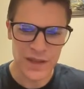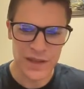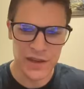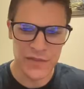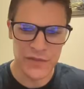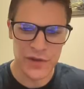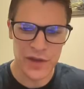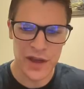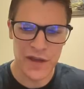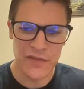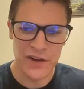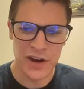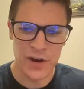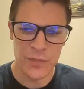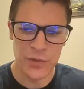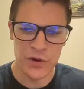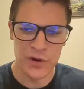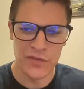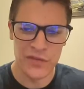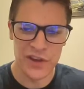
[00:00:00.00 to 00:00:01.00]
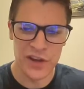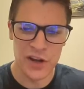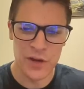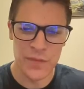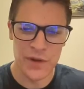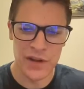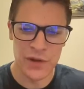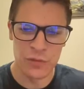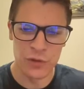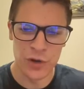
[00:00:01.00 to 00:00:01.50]
If you have an airport over here,
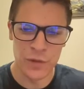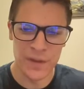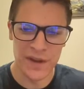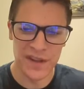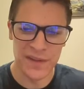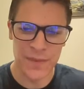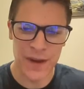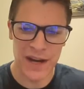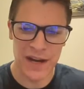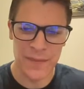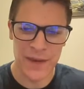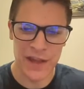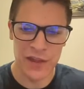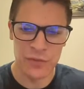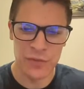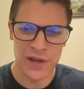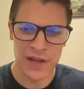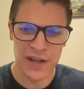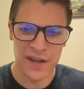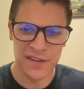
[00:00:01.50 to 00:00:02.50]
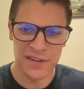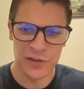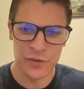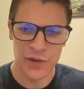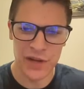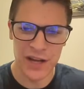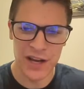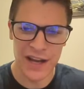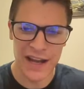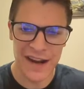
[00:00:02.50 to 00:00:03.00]
but it will be spotted by the recon. So the
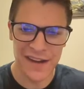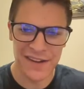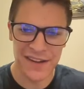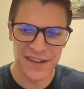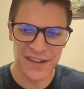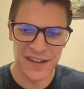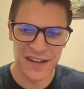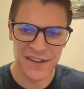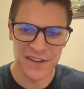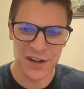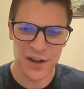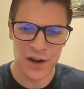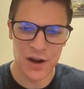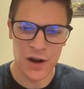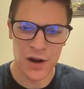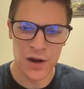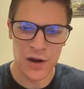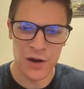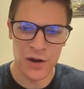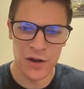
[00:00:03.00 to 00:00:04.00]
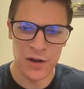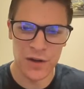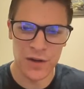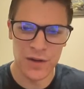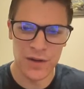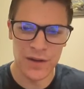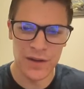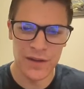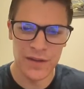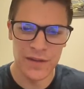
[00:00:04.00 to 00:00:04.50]
recon actually sees
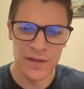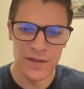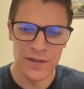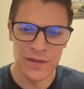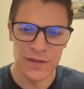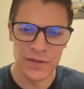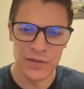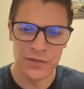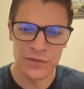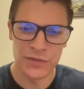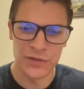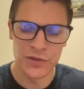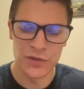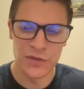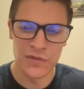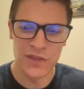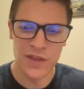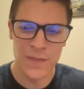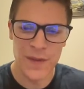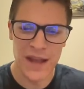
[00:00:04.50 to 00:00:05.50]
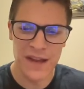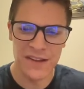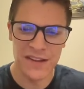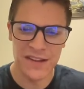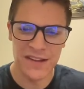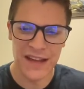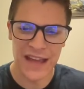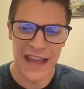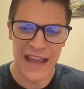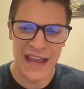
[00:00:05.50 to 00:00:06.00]
all 2 of the
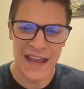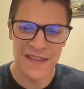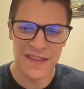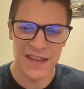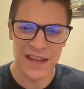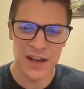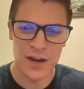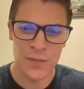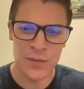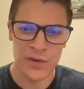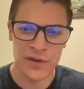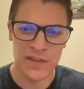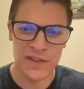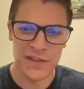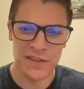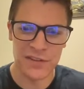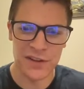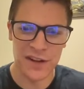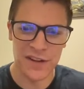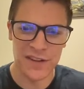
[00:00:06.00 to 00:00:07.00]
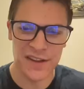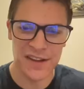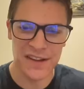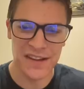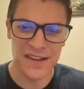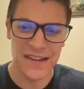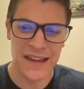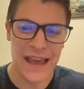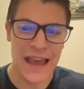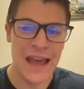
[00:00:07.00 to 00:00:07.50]
bases and the airport on the strong side. It
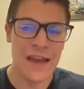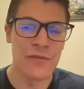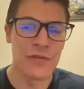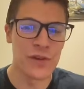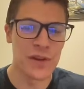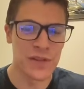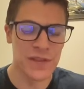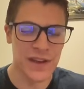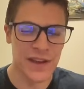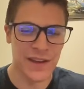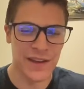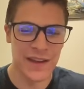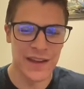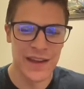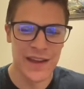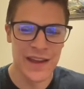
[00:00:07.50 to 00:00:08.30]
sees everything.